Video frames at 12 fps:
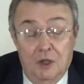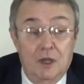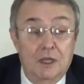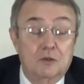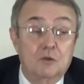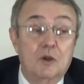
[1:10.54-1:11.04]

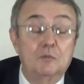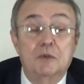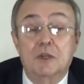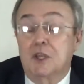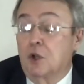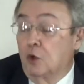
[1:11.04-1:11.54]
Well, I grew up
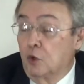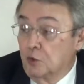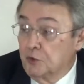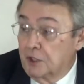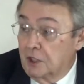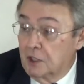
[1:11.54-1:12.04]
in the
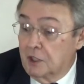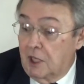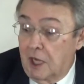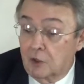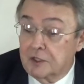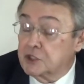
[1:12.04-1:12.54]
old uh,
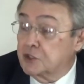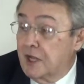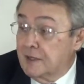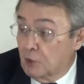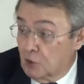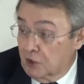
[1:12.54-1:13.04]
Irish
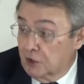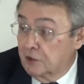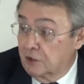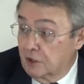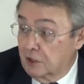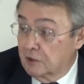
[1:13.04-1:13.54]

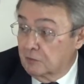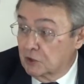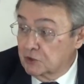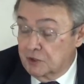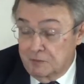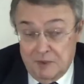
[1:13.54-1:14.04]
neighborhood. Uh,
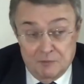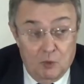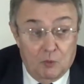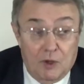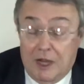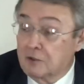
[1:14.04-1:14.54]
most of these
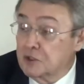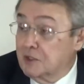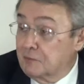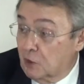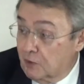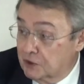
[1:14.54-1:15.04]
people were
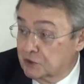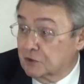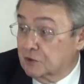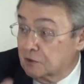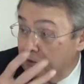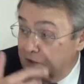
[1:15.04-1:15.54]
Irish
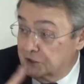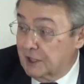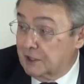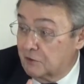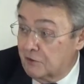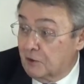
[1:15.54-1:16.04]
immigrants or
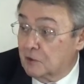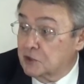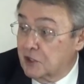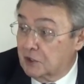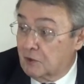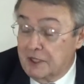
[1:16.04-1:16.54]
second,
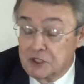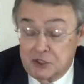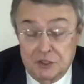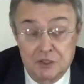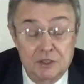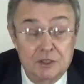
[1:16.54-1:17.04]
third
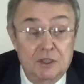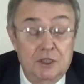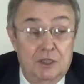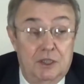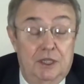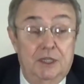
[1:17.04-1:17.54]
generation. Okay.
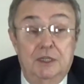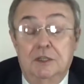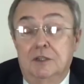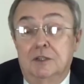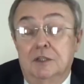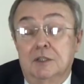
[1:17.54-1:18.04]

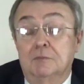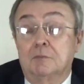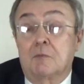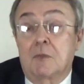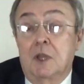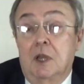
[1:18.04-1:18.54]
And uh,
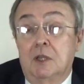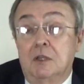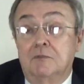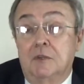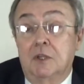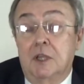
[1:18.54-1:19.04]
I
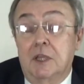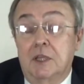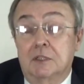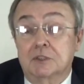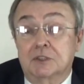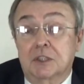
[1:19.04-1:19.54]
lived in
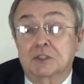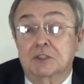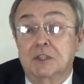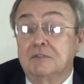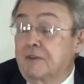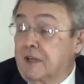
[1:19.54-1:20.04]
a uh,
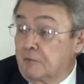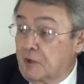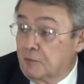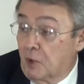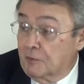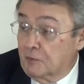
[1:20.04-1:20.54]
60
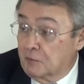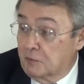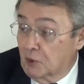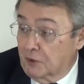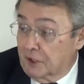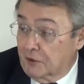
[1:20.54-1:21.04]
family
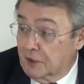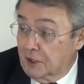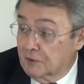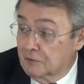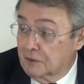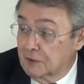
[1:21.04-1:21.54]
apartment building
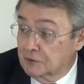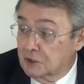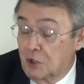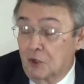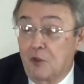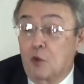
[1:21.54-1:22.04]
there. It was
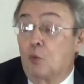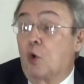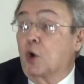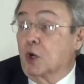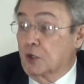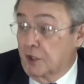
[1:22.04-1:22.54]
okay. called the
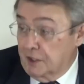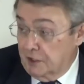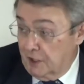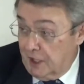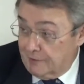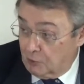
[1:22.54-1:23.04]
Ward. The,
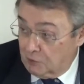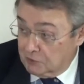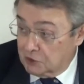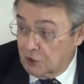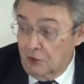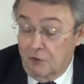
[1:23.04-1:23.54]
the, neighborhood
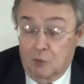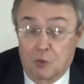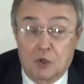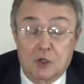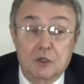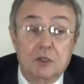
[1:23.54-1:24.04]
was called
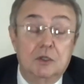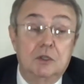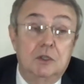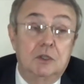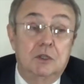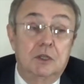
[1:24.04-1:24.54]
the Ward.
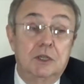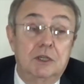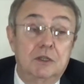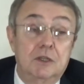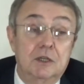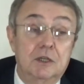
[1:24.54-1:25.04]
-huh.
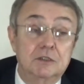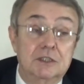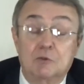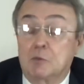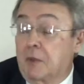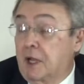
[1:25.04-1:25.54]
And uh,
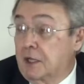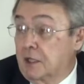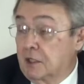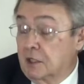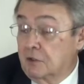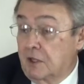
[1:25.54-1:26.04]
some of
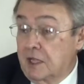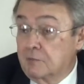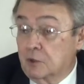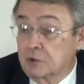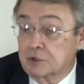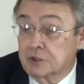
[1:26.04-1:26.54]
my uh,
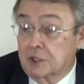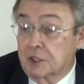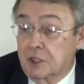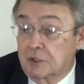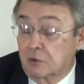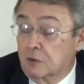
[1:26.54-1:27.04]
neighbors,
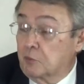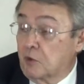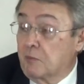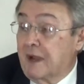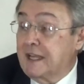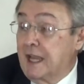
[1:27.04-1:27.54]
I grew up
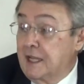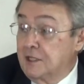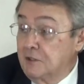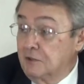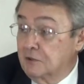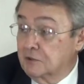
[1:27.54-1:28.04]
with Mike
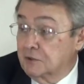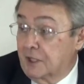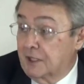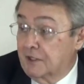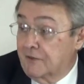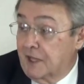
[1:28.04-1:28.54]
Hayden, who's
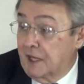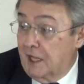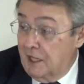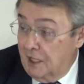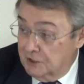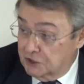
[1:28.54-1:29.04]
the head of the
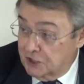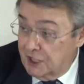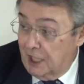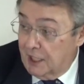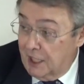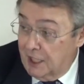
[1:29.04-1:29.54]

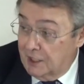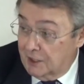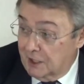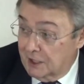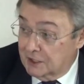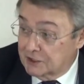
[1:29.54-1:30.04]
CIA
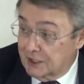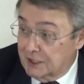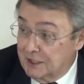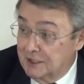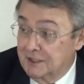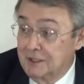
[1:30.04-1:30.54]
and the
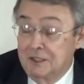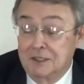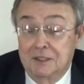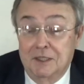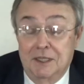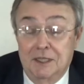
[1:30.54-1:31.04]
NSA.
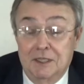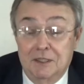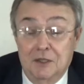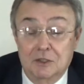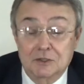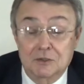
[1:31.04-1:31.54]

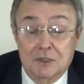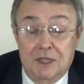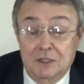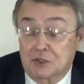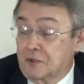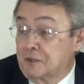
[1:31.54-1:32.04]
And also
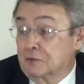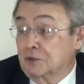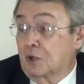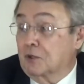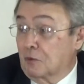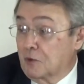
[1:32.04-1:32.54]
down the street
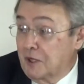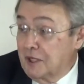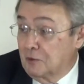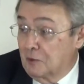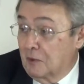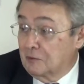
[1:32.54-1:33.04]
was Art
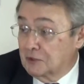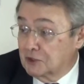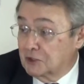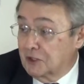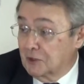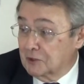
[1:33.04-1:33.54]
Rooney, who owned the
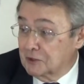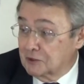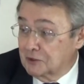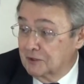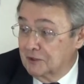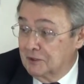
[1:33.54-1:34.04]

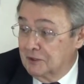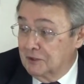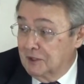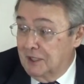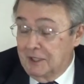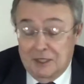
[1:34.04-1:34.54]
Steelers. Oh,
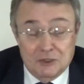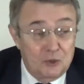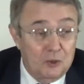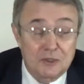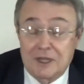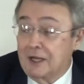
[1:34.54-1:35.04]
wow. And they
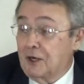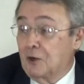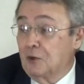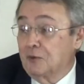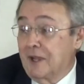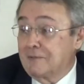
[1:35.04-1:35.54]
tore down our
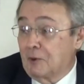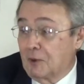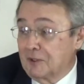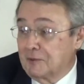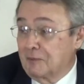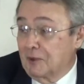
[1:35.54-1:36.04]
whole
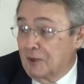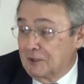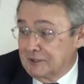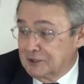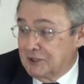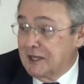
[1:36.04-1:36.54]
neighborhood to build
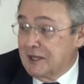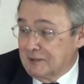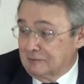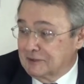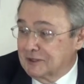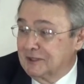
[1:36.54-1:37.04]
all the
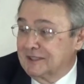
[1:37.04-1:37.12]
stadiums.